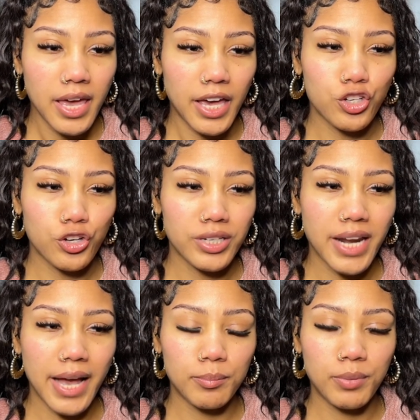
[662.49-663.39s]
and you're
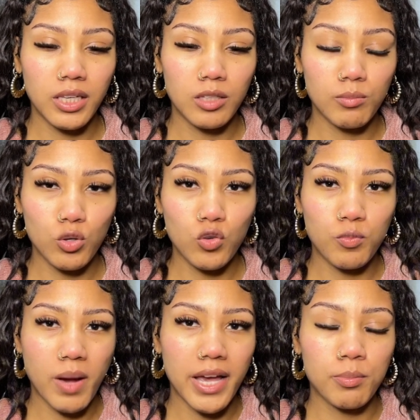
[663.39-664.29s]
not being moved
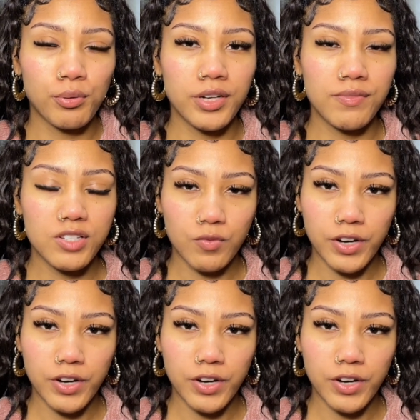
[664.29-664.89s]
by a previous